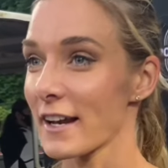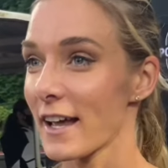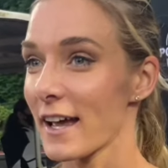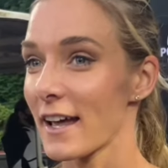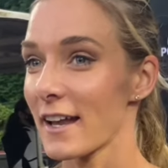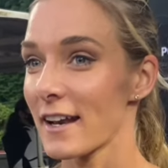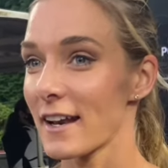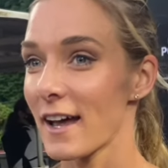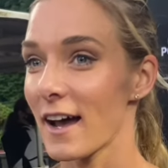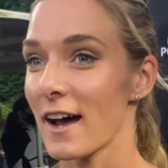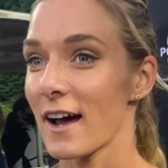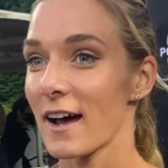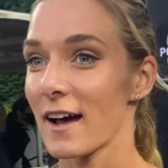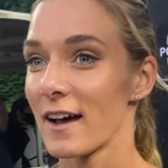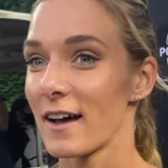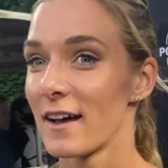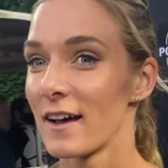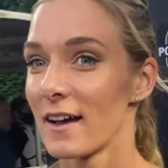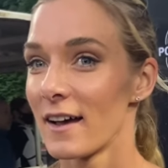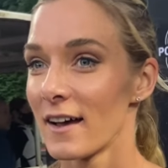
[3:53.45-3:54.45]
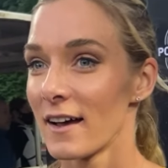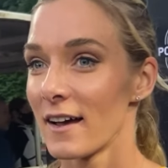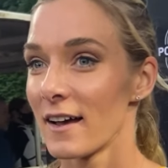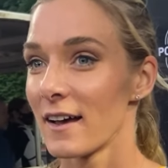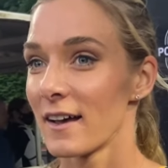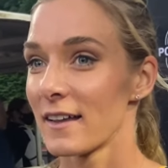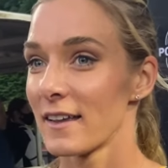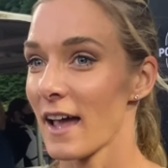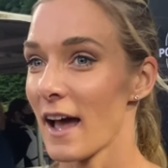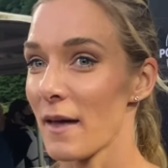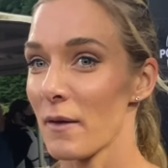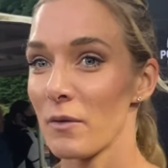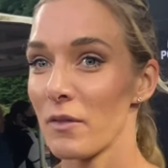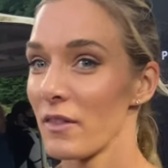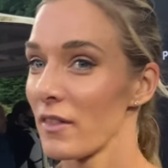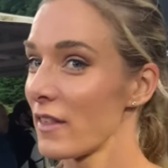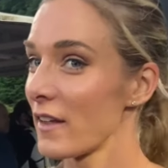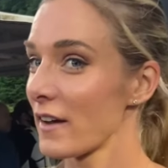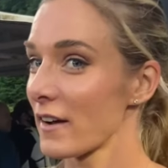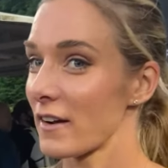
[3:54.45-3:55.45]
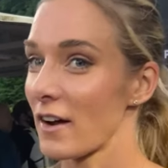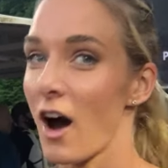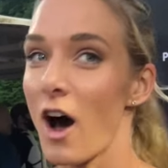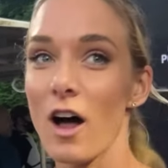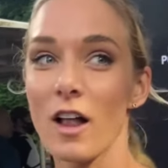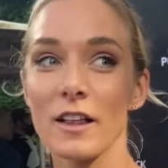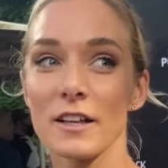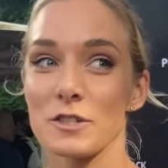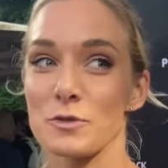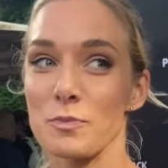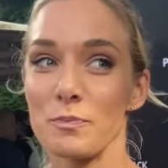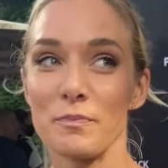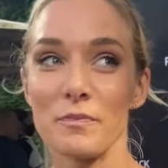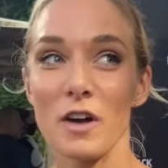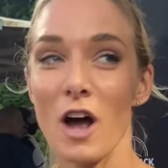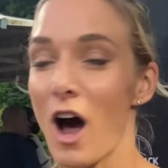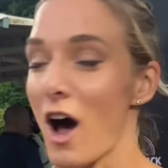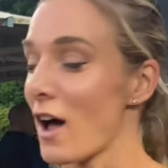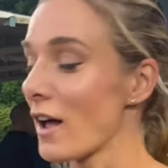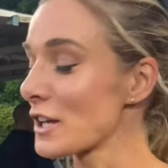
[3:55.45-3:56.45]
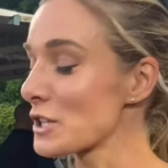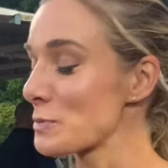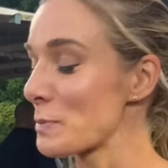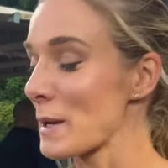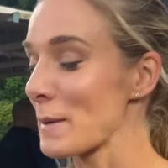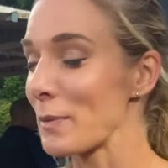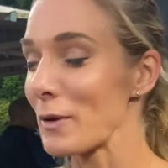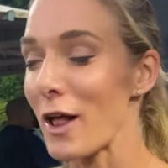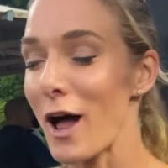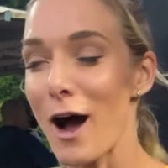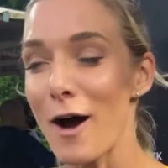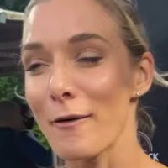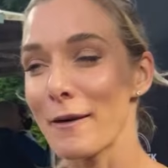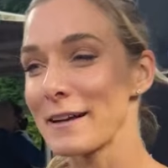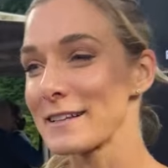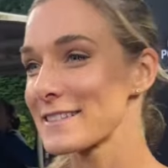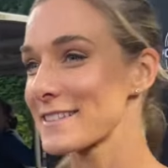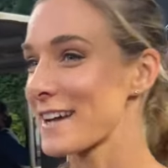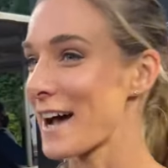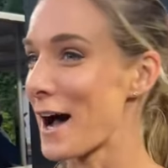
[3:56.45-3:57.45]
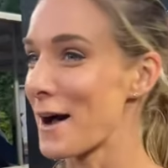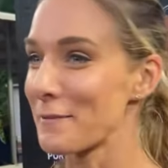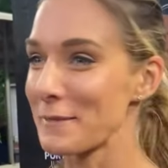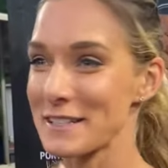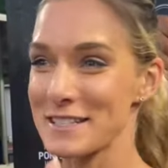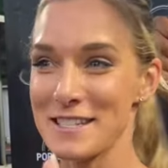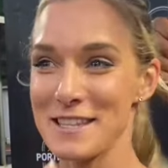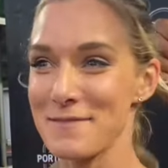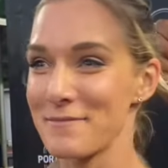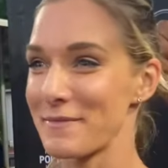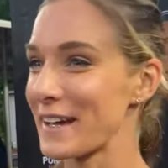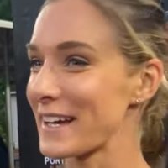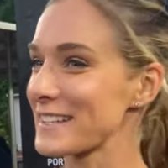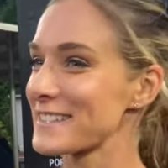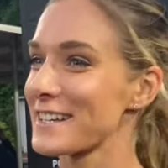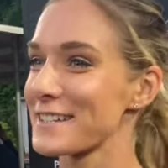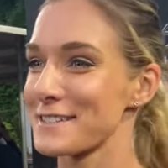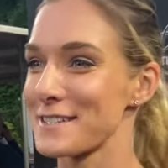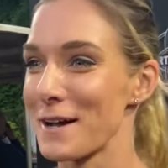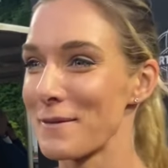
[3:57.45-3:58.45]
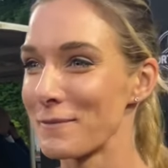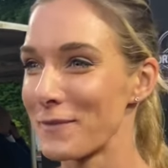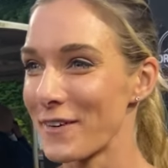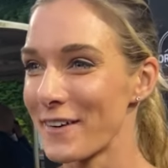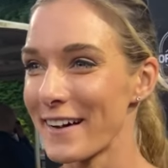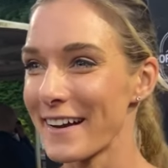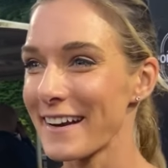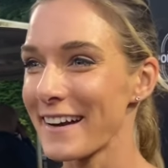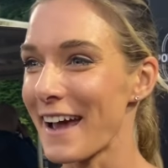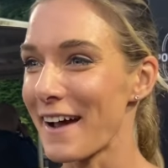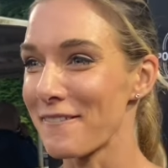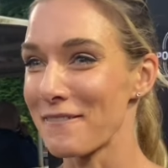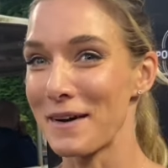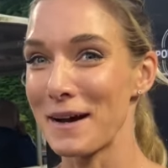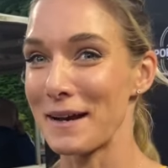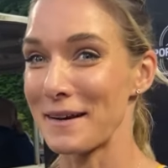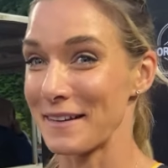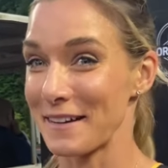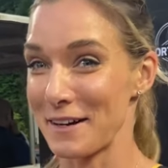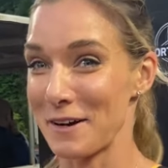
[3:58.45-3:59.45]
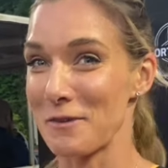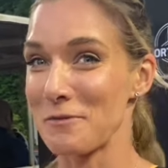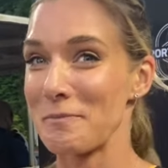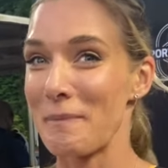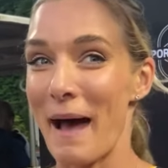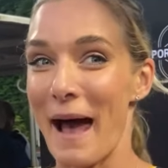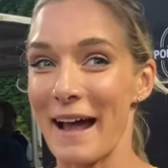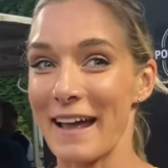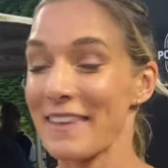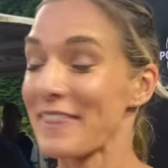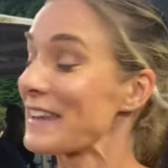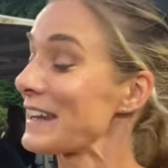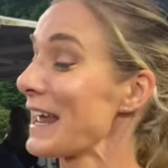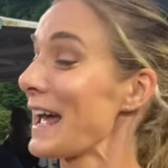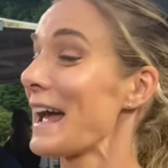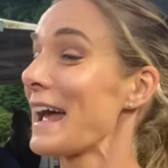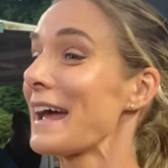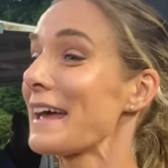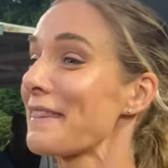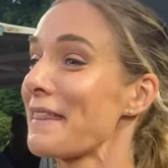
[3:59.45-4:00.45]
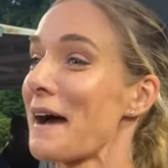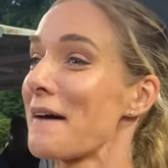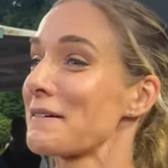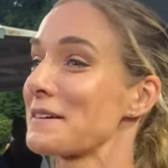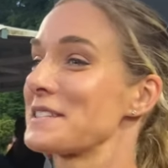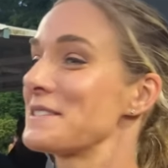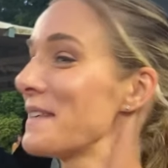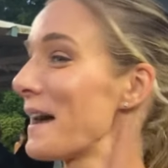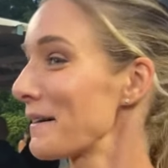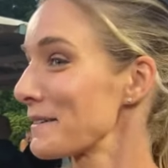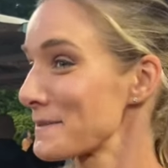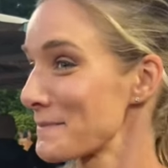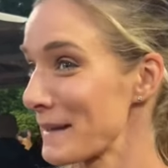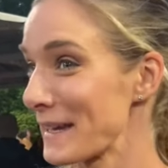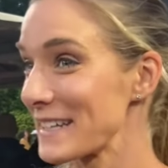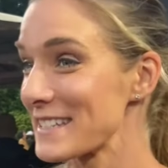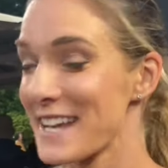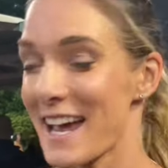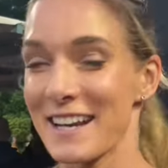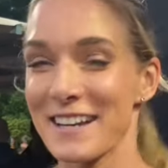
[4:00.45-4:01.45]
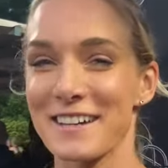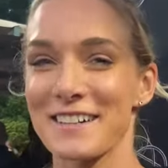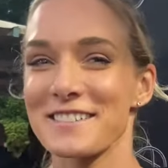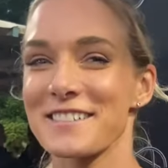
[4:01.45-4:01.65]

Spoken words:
And the college people always come into the mix at some point. At what, you know, back in the day, that was me 10 years